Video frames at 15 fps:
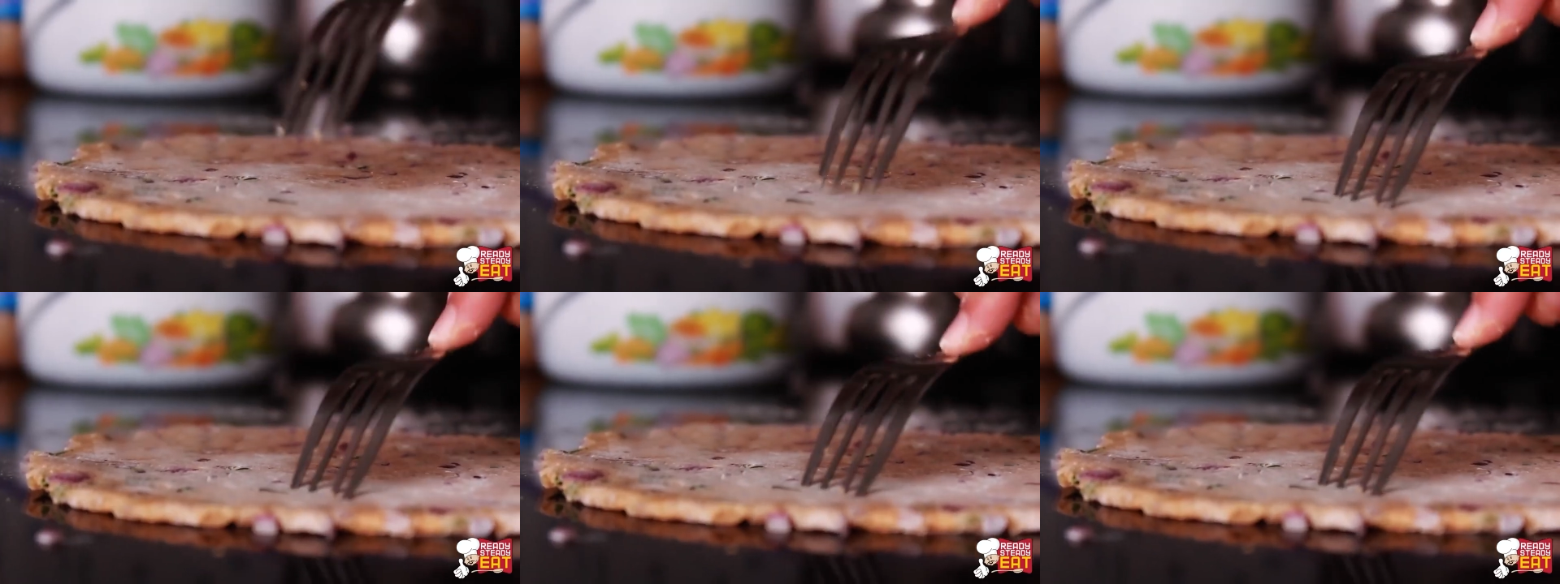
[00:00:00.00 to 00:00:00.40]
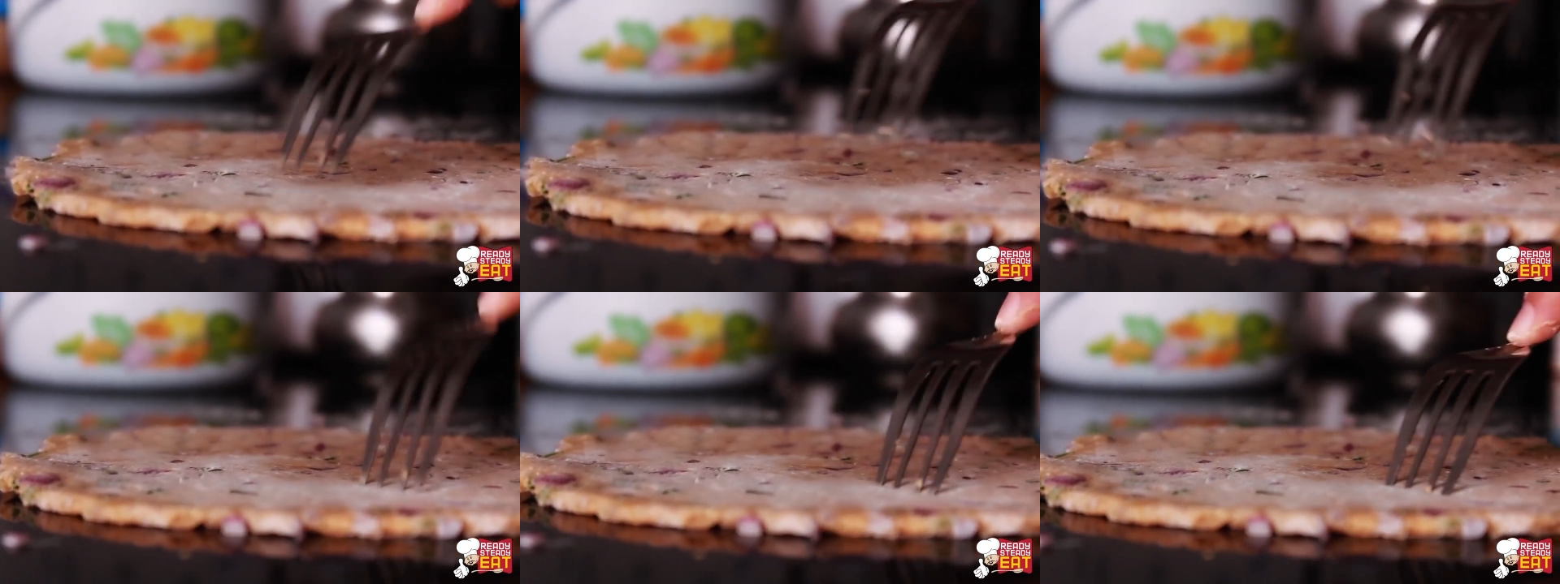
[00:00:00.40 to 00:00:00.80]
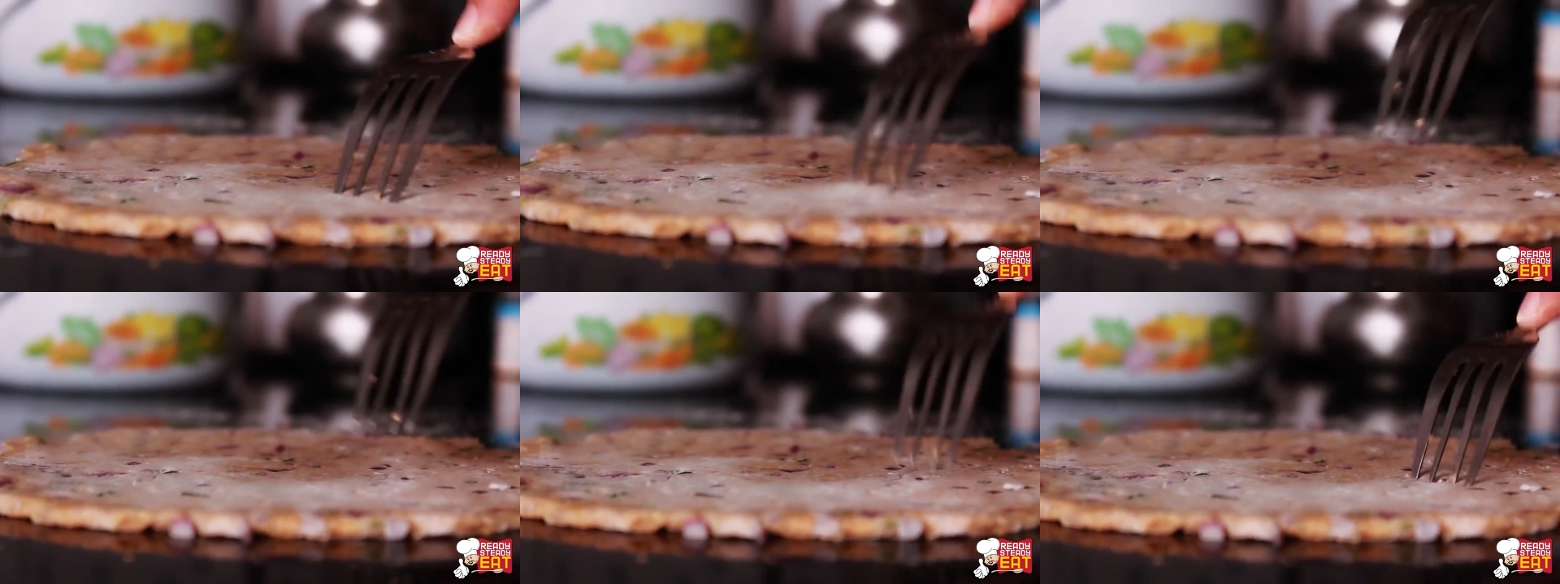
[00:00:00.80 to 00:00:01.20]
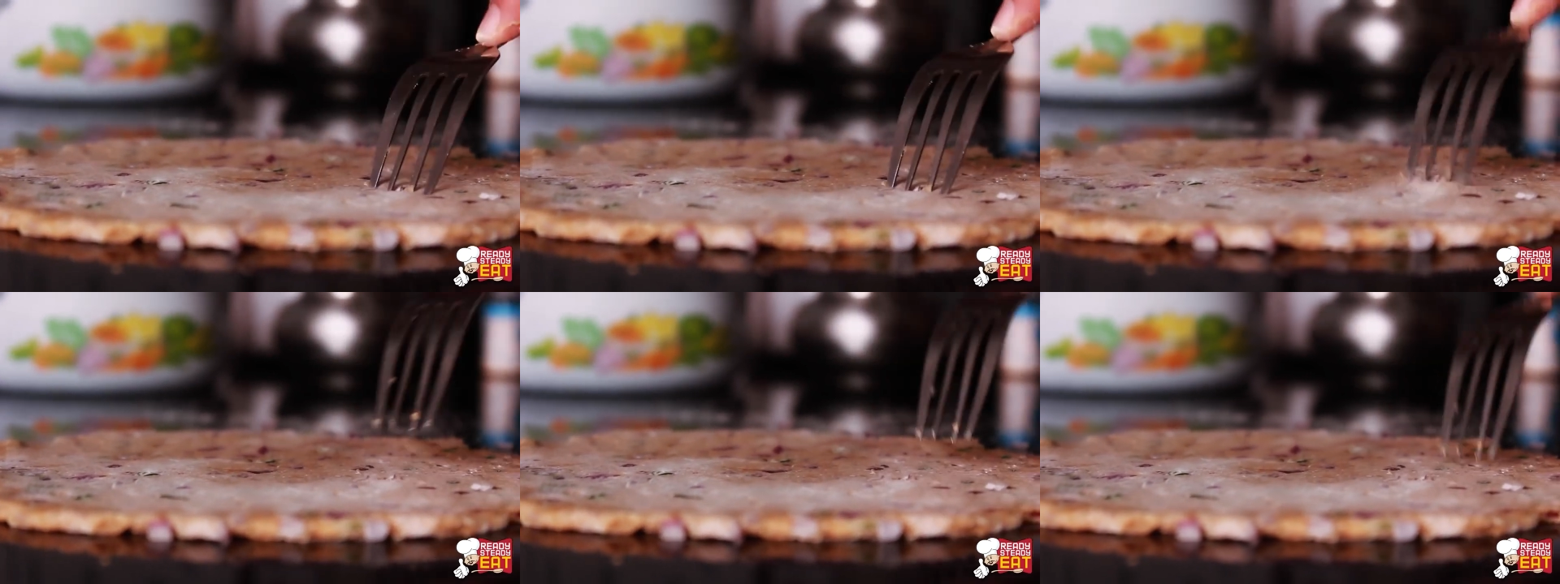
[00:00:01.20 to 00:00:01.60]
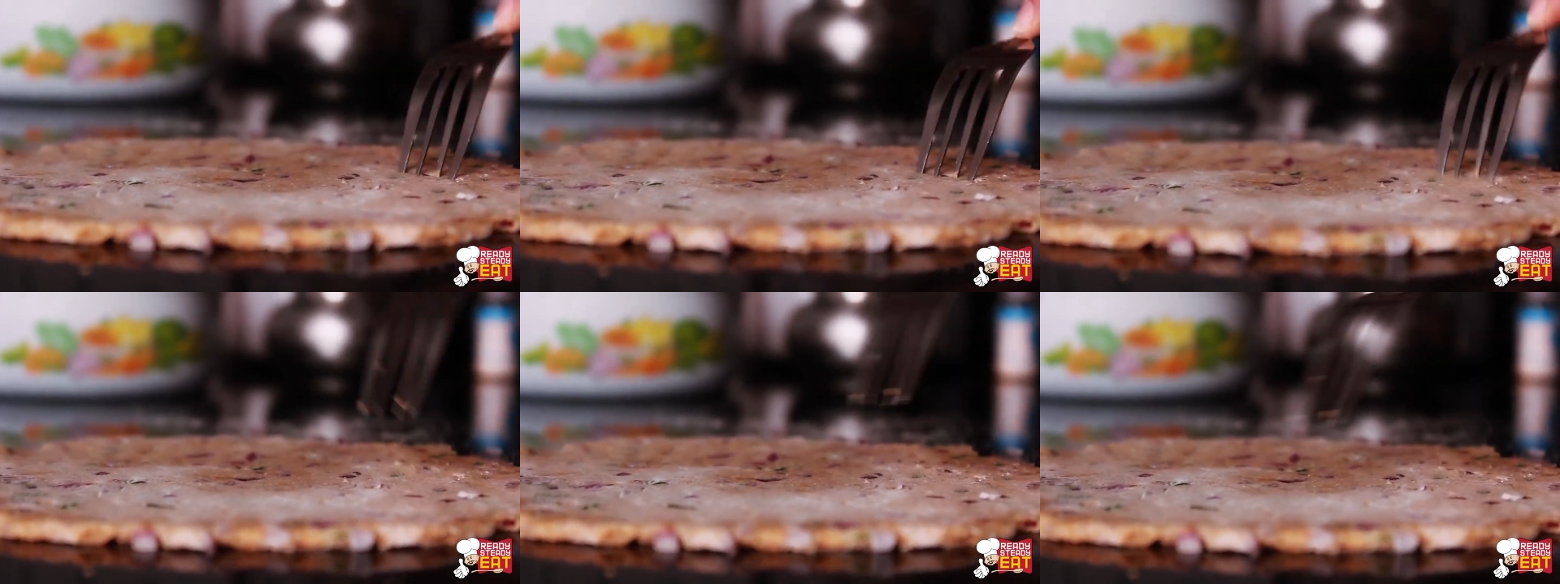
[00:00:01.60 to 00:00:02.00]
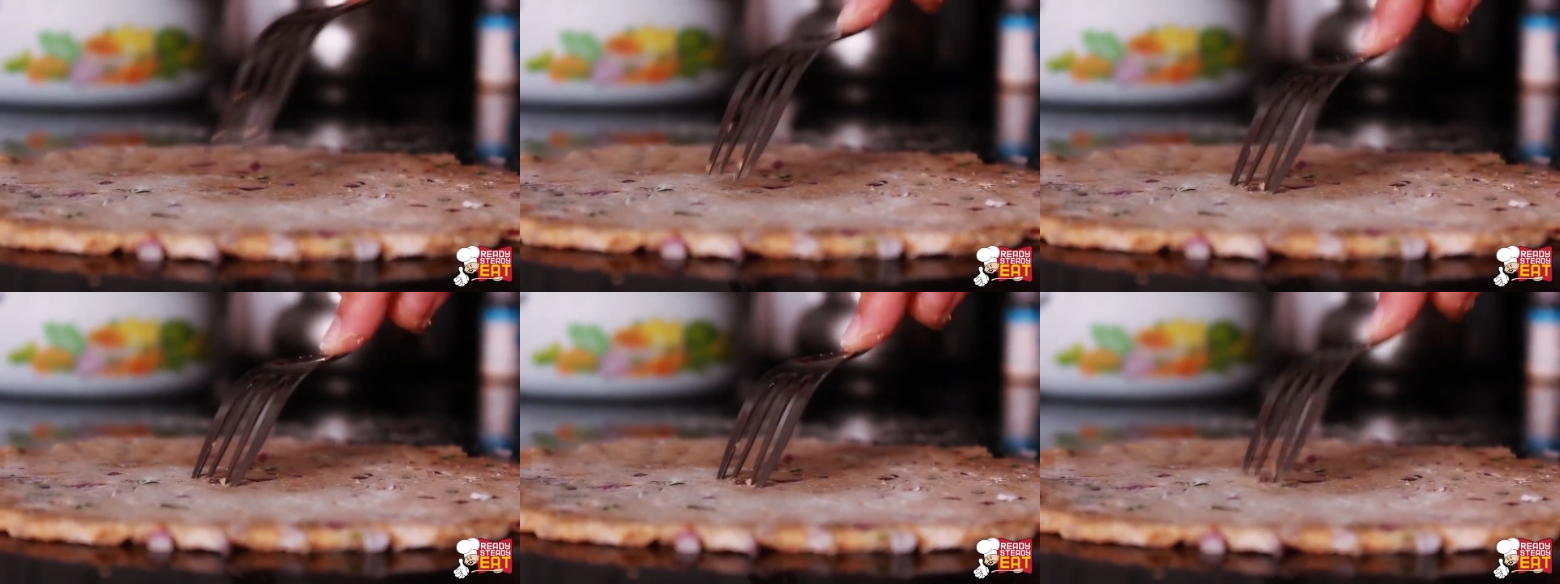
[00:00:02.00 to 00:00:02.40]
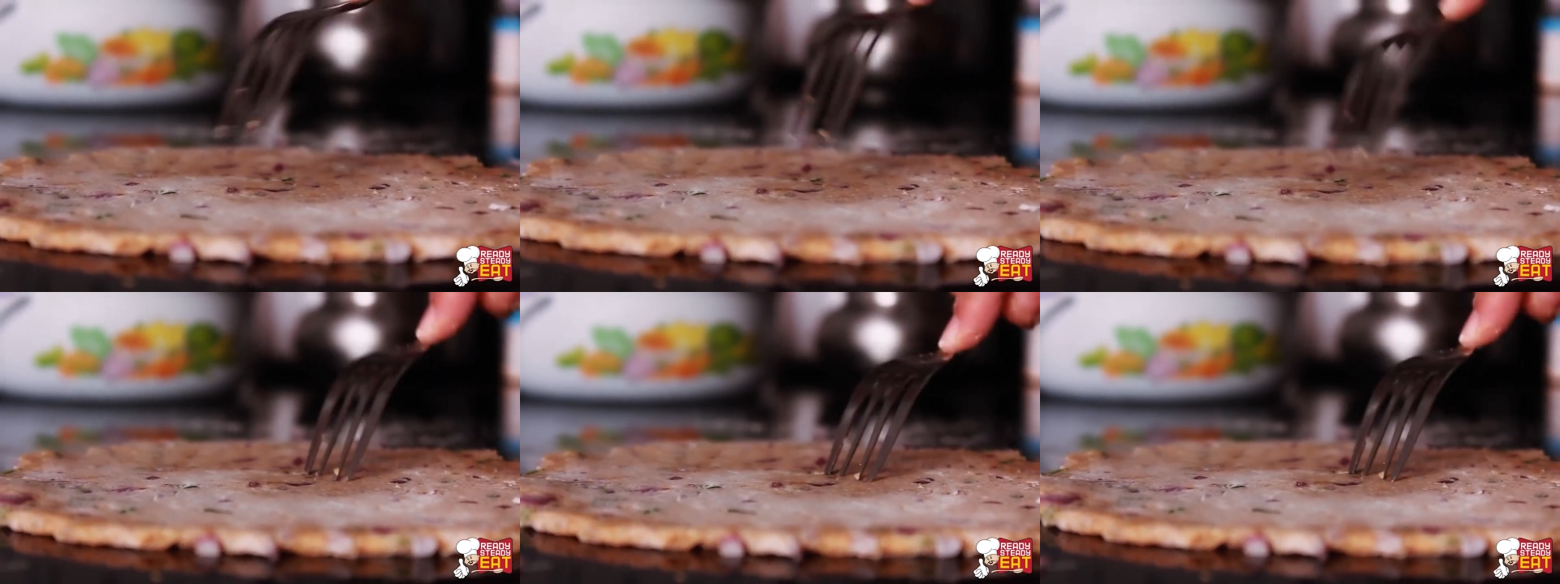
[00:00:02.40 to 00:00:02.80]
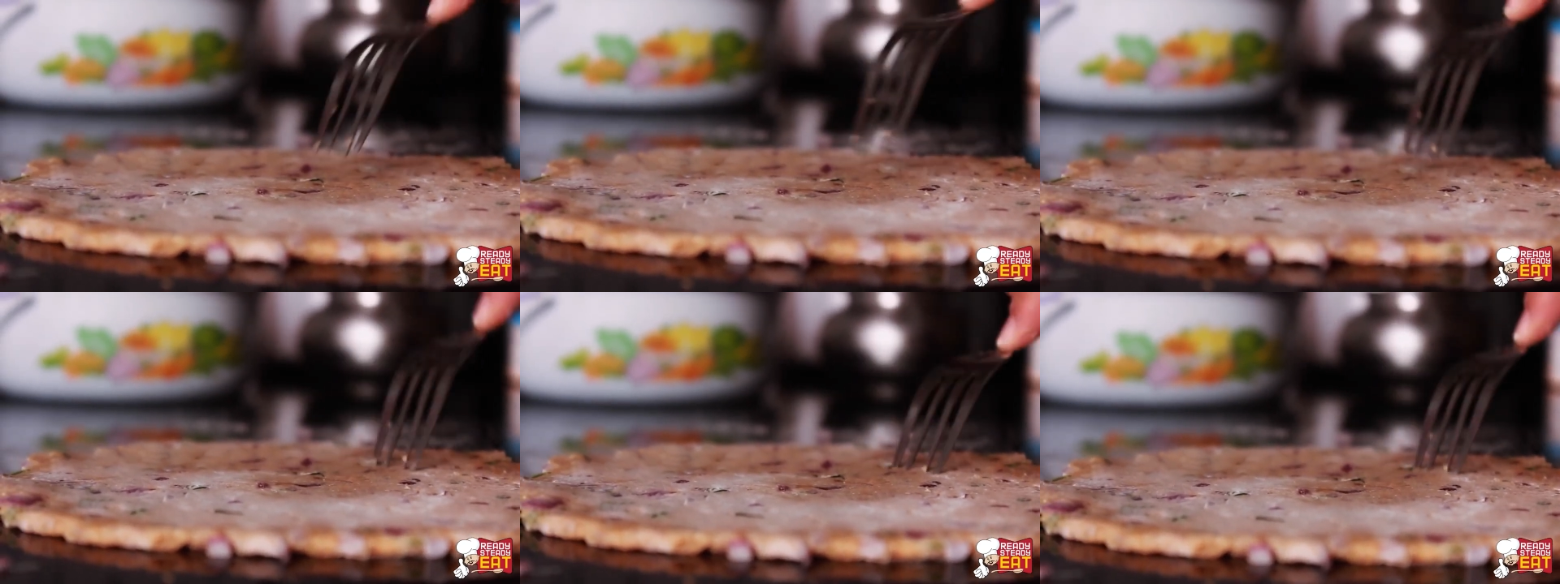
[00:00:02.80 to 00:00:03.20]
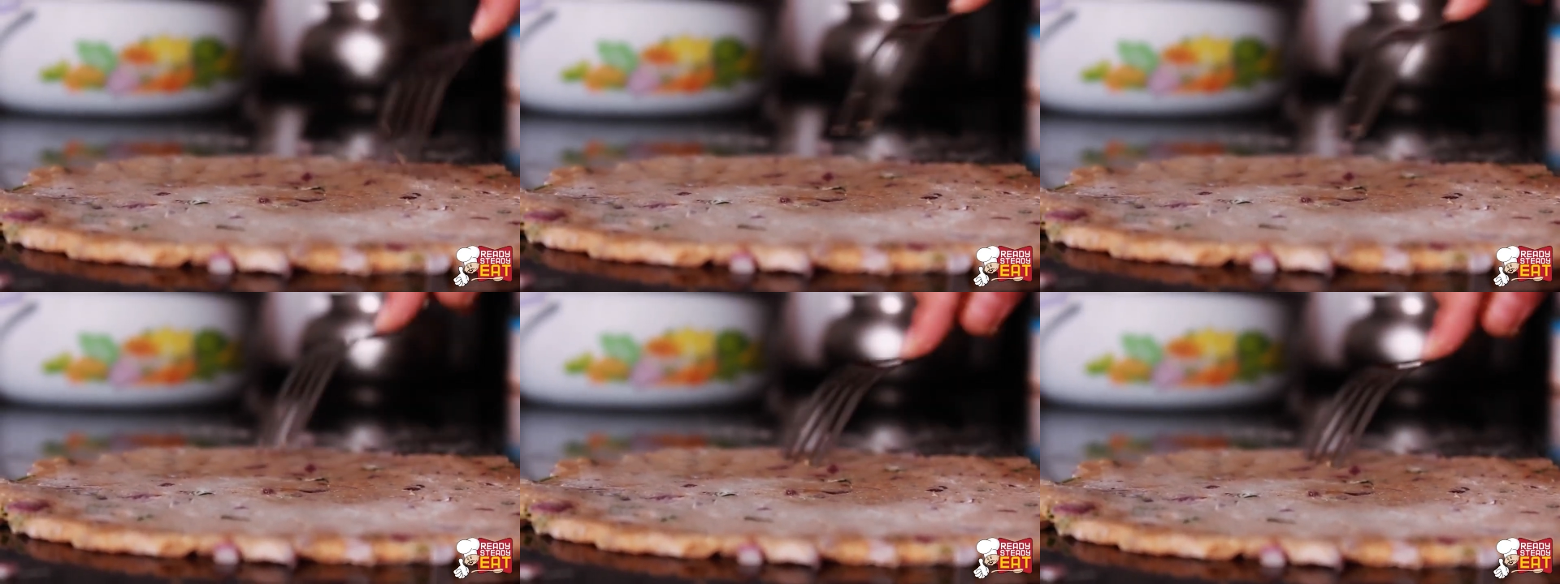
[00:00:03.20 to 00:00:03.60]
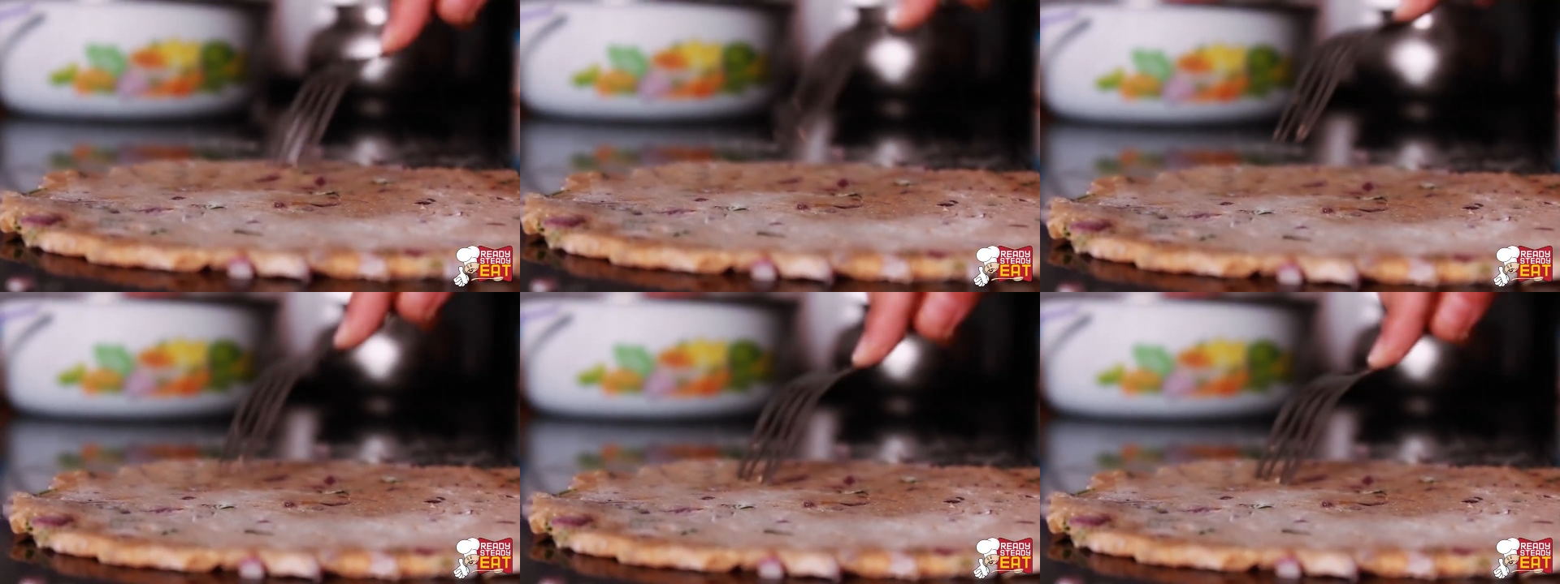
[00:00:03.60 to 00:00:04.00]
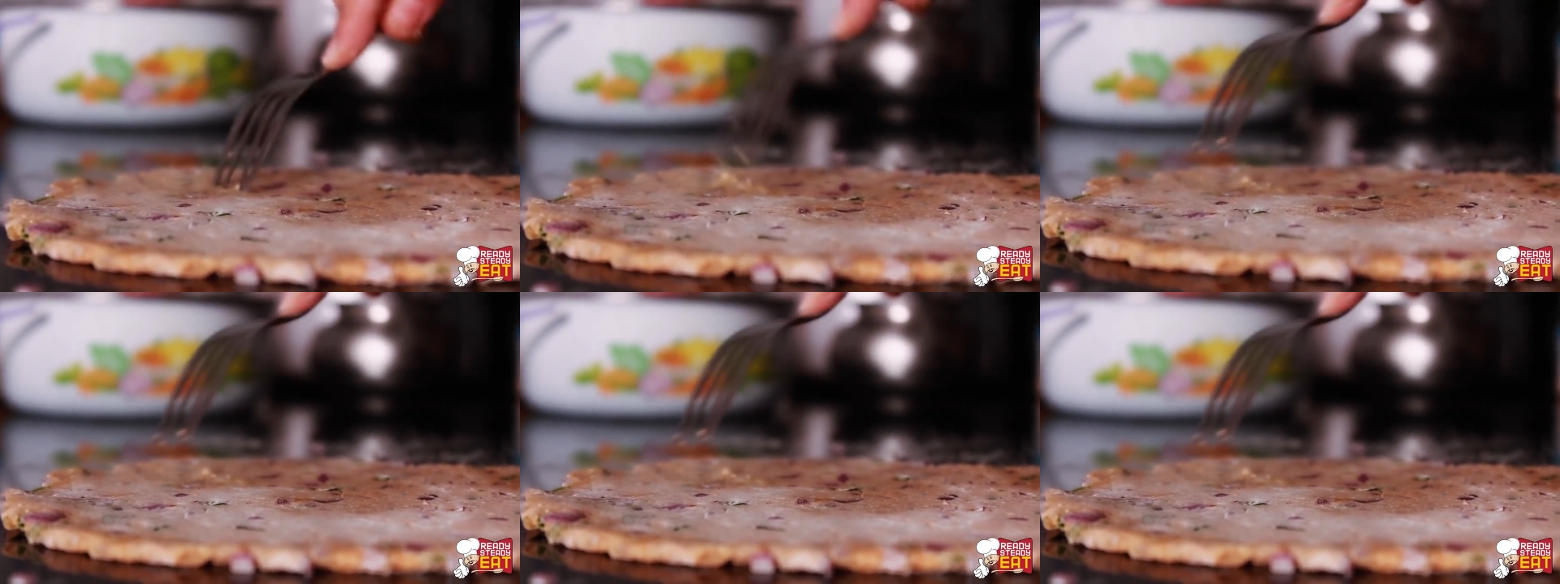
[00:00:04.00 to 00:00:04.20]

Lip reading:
No face is visible, so there are no lips to read.